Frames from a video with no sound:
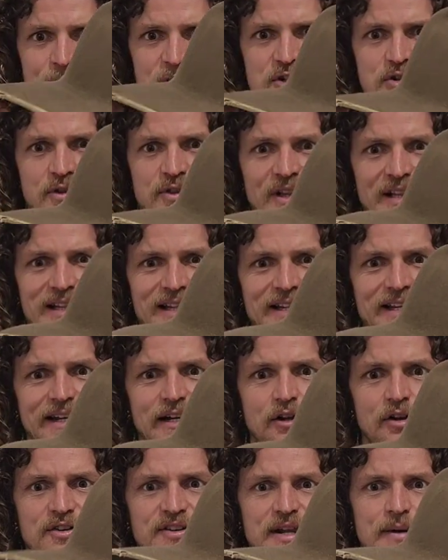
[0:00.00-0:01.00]
but just a
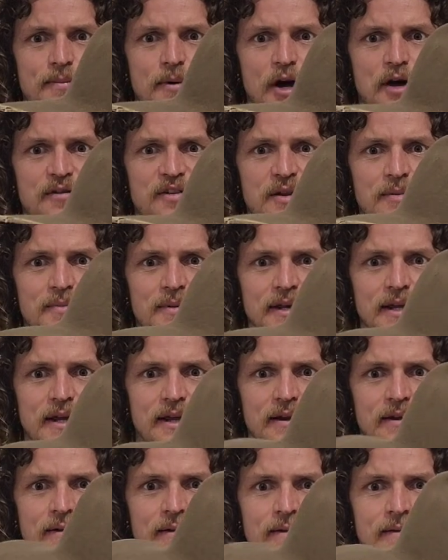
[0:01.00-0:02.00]
little dip over the
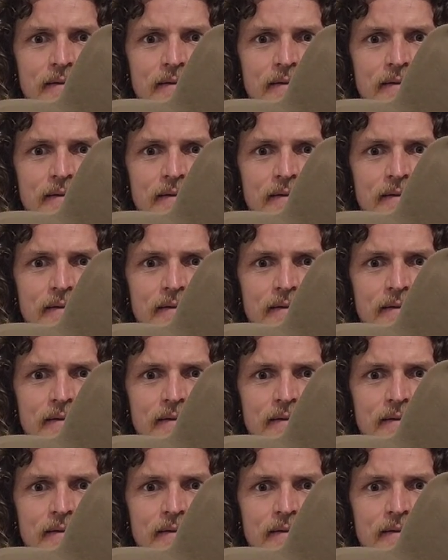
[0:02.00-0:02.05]
beak.